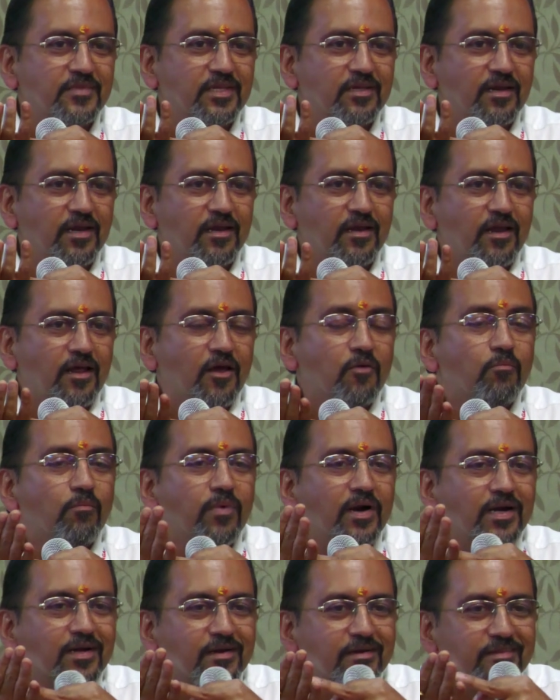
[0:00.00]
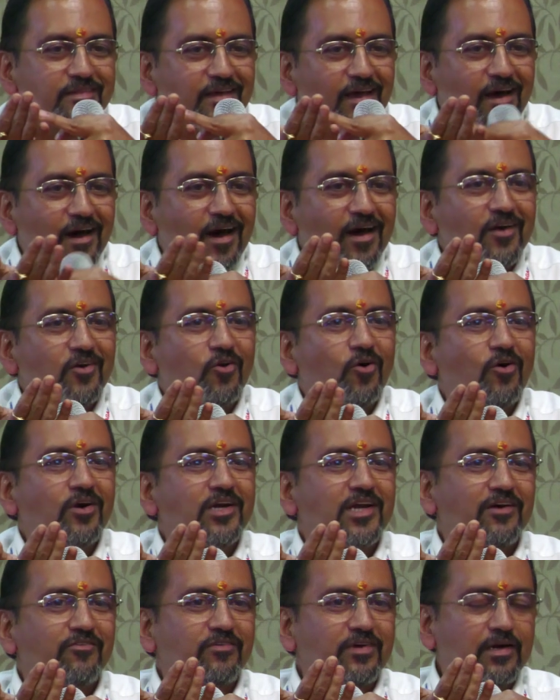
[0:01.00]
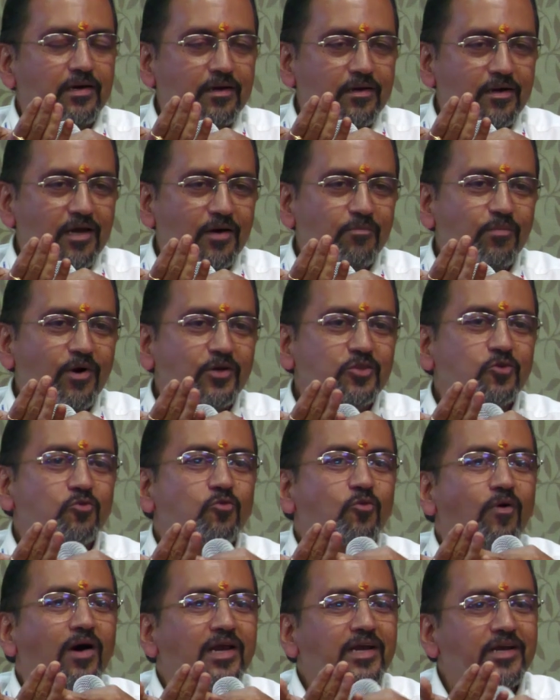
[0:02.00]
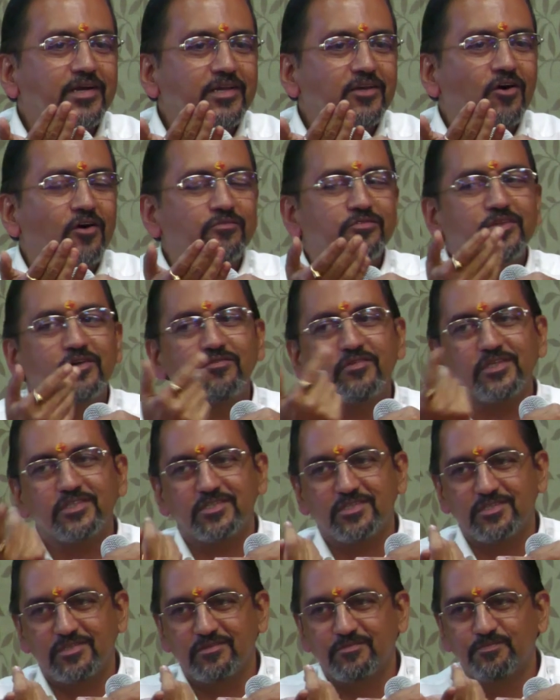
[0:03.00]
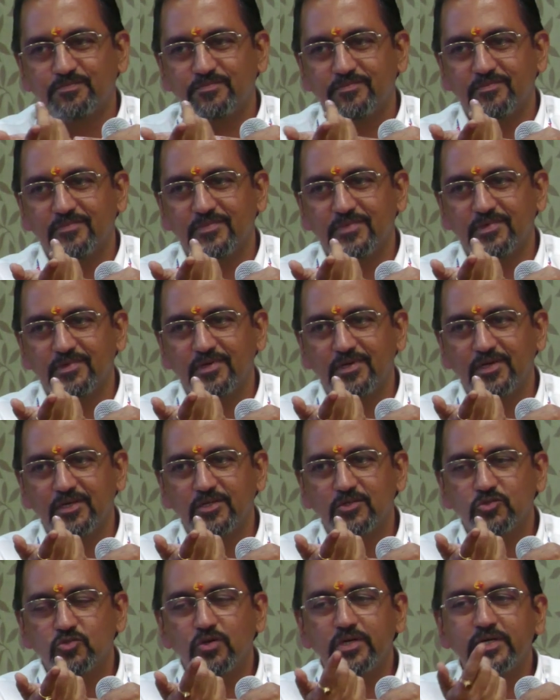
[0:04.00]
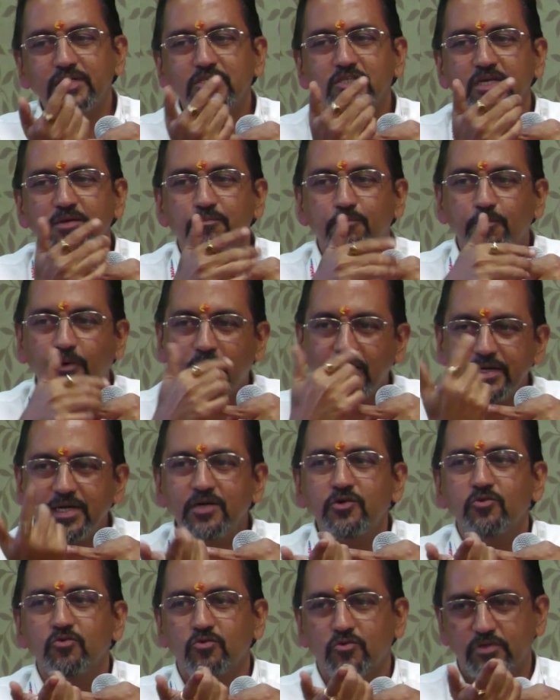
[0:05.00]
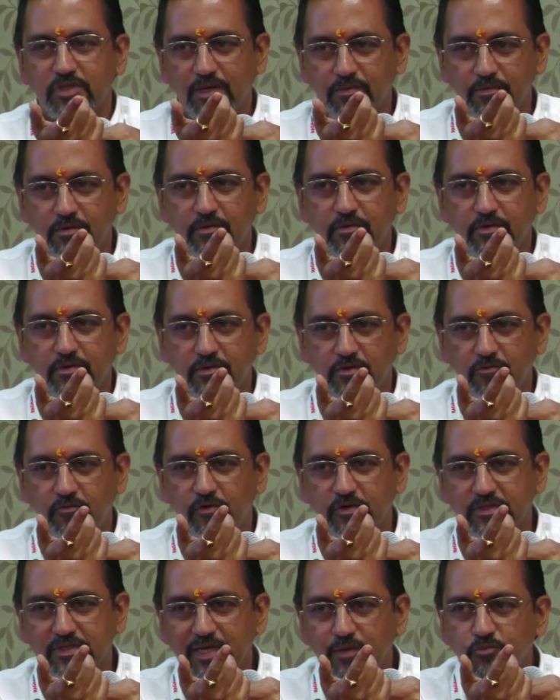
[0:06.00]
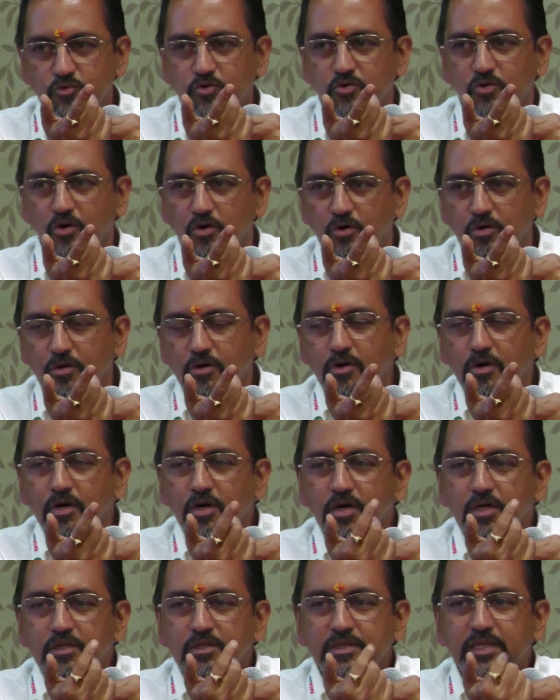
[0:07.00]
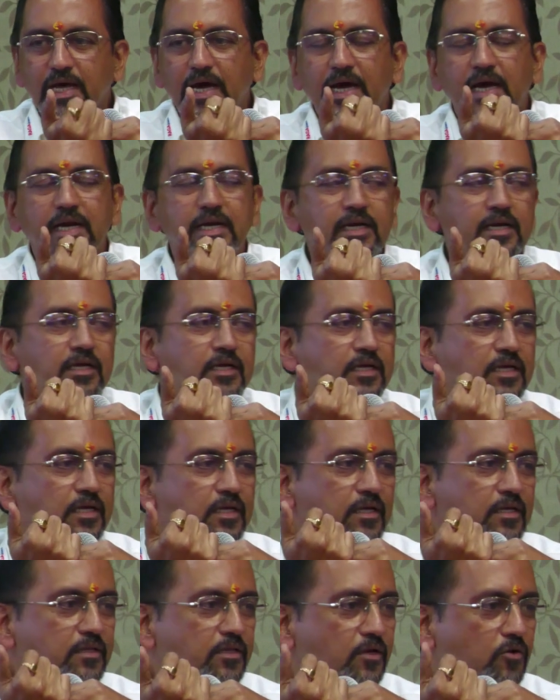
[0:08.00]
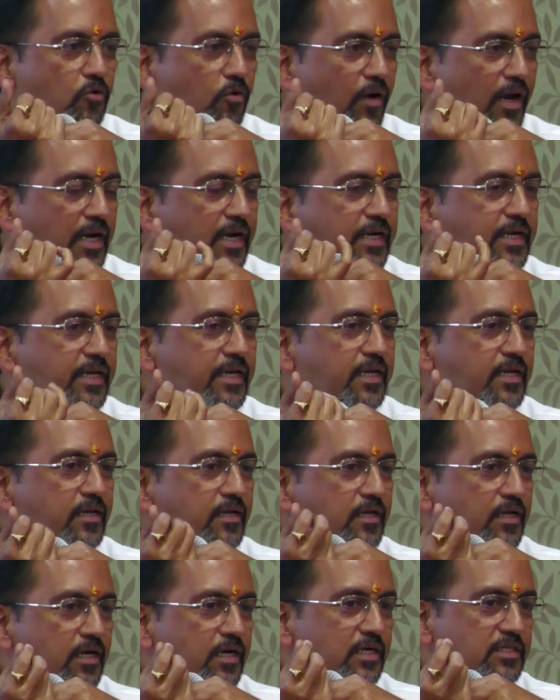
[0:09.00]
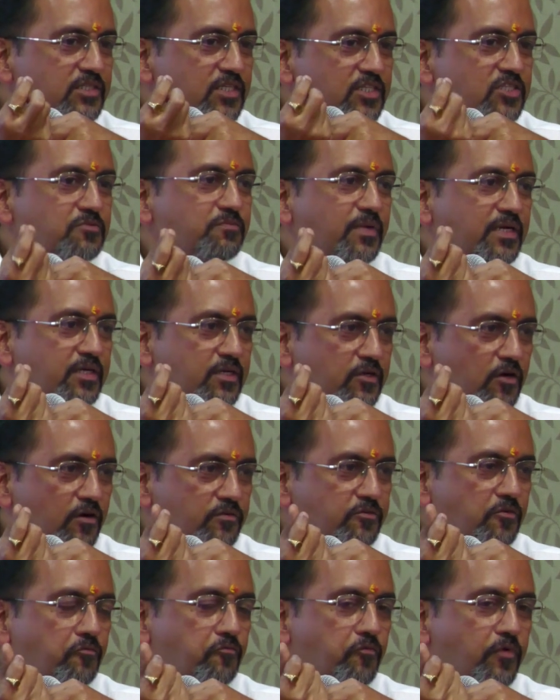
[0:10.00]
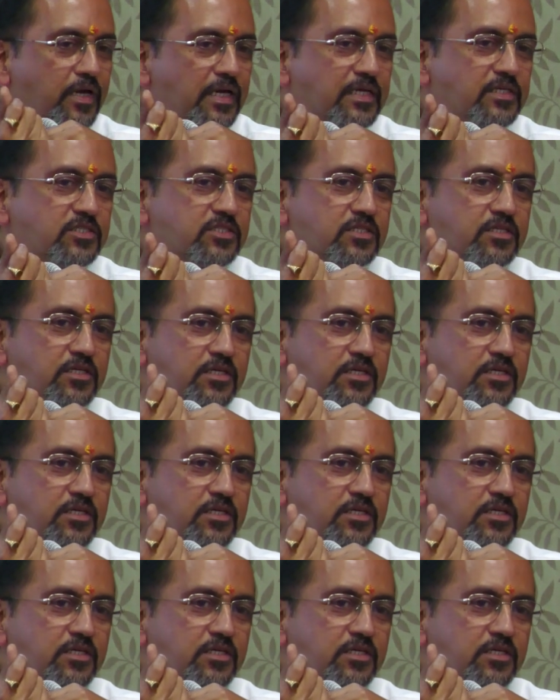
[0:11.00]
right? But they are not aware about the quality of their waste. So it is important to know them, for them to know that the quality assessment of the waste